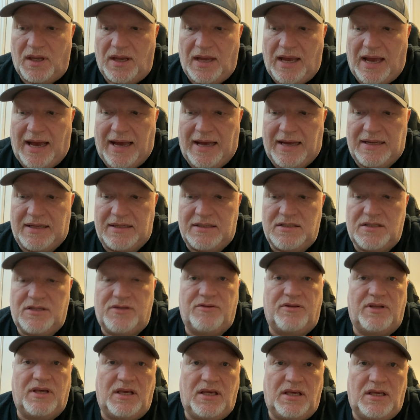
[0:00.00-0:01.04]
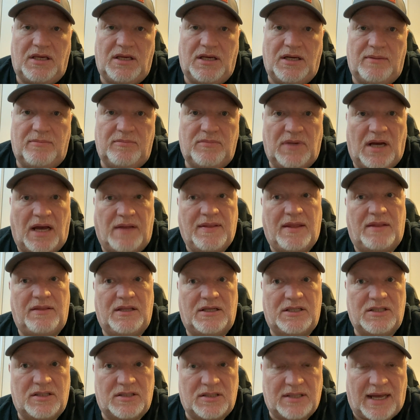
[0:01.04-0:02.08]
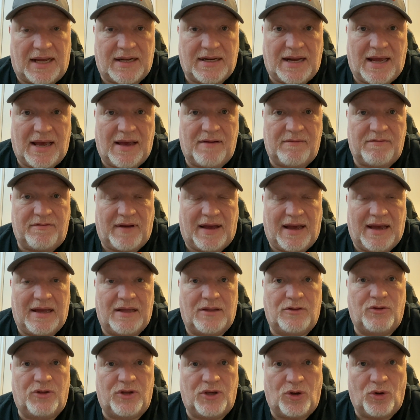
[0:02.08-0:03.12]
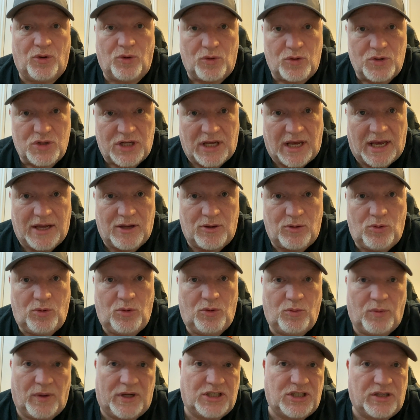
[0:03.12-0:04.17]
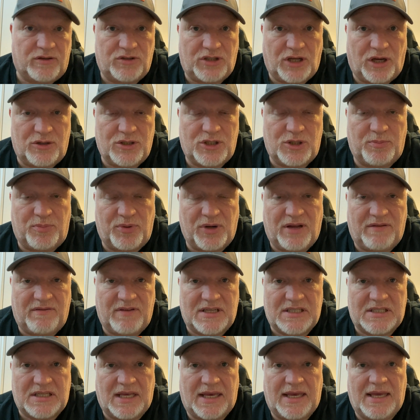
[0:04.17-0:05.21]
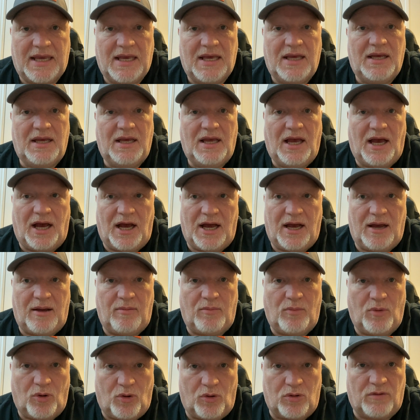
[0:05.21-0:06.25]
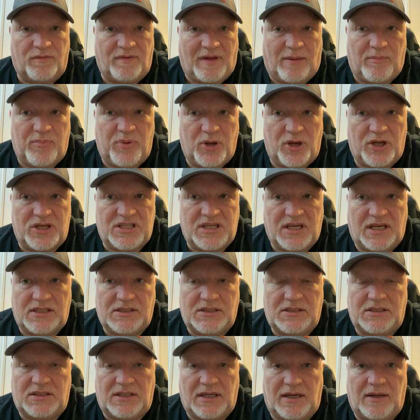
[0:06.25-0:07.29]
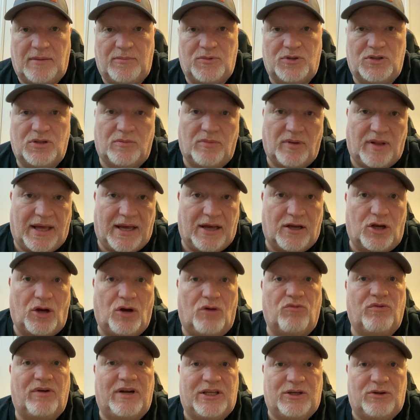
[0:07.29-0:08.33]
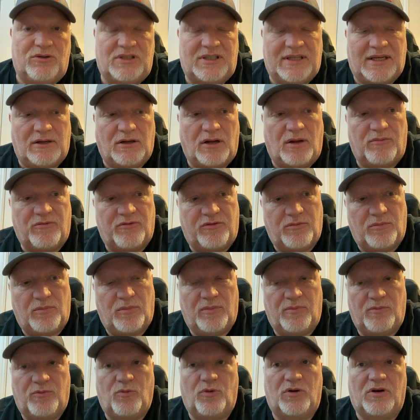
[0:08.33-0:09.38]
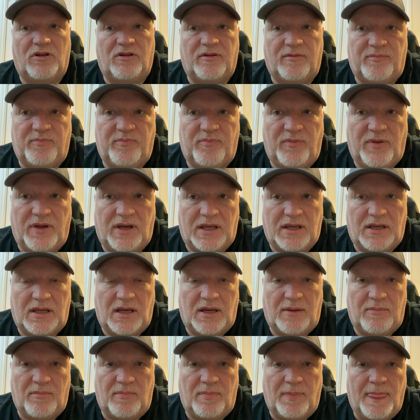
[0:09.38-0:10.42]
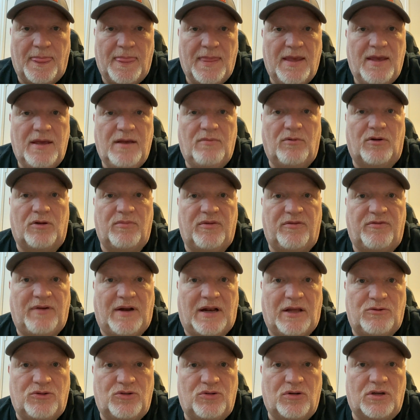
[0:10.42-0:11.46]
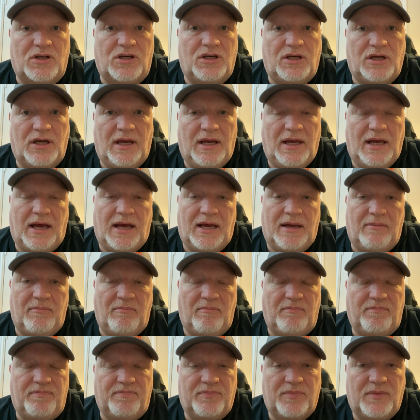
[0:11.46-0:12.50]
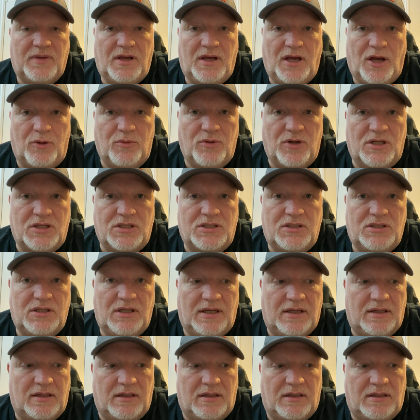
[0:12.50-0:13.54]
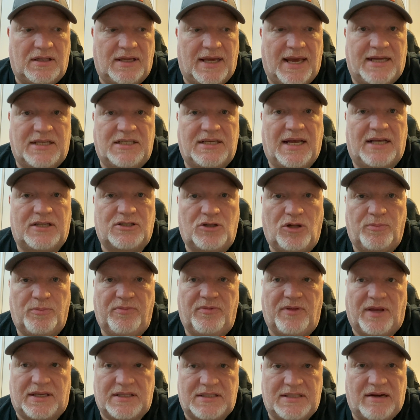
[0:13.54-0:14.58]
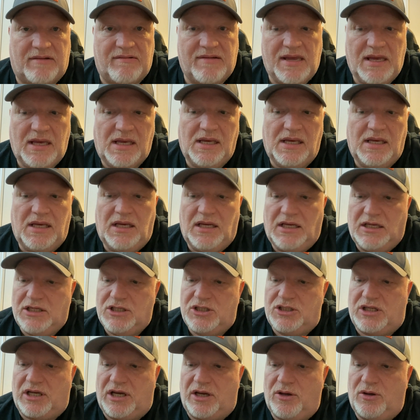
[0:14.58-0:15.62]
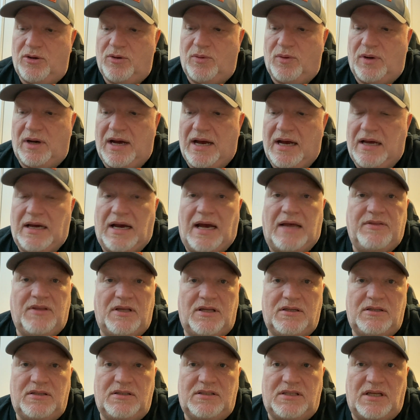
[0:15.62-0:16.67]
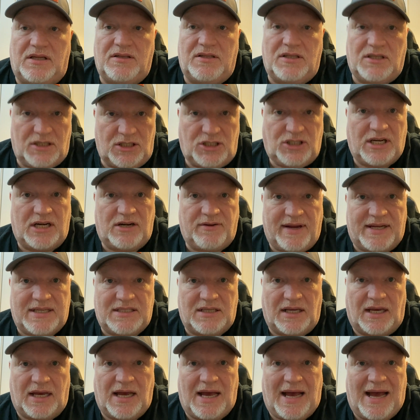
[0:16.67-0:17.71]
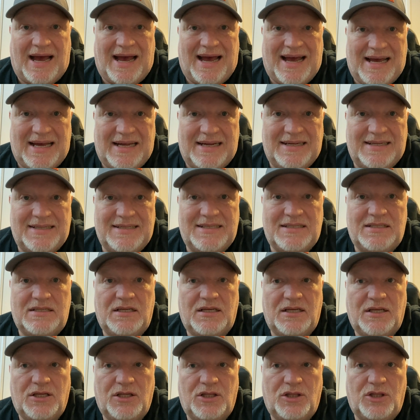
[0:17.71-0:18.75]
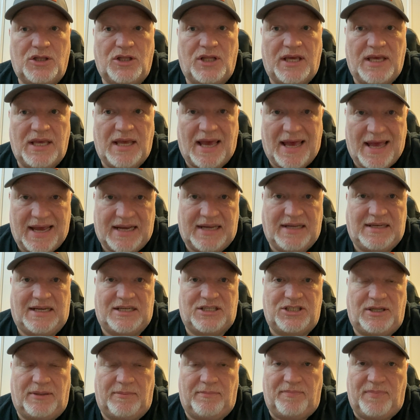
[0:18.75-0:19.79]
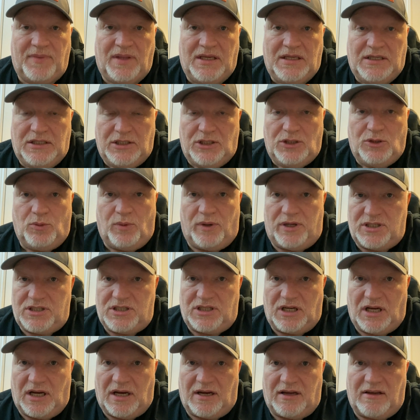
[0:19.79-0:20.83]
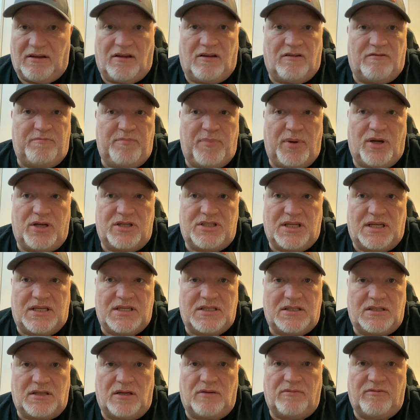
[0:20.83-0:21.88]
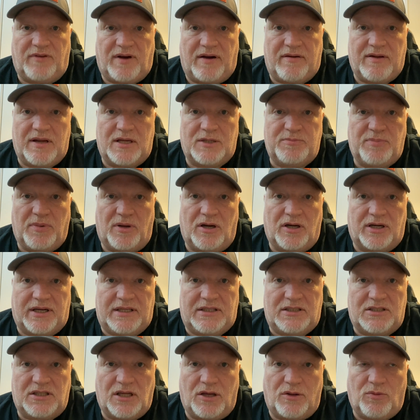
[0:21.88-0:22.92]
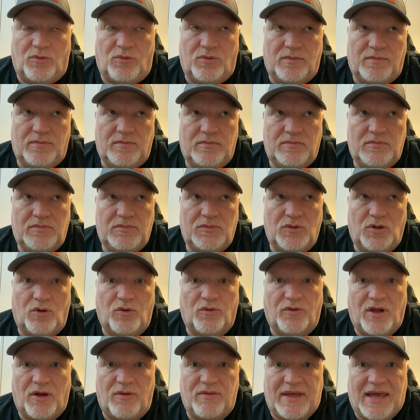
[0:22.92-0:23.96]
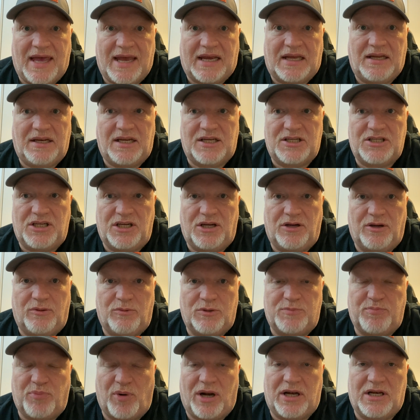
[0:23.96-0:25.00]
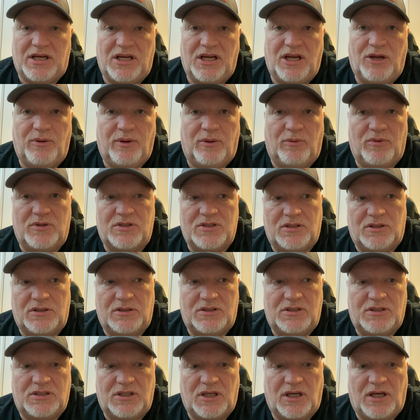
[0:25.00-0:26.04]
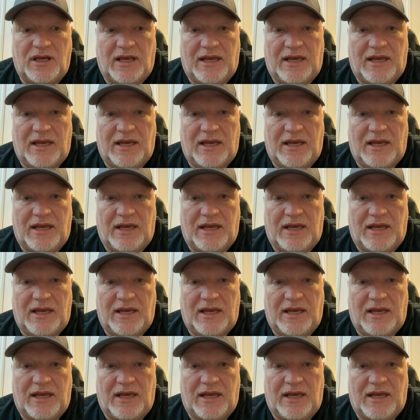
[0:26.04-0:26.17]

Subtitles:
And then the sat nav and the audio, which I've showed you previously, all of that purchased. Some of that I got a really good deal on from one of my fellow truck owners in the HX Thanks, Terry. So and then the generator and the air conditioning, which I have purchased at various bargains. So although the air conditioning unit was brand new, it wasn't.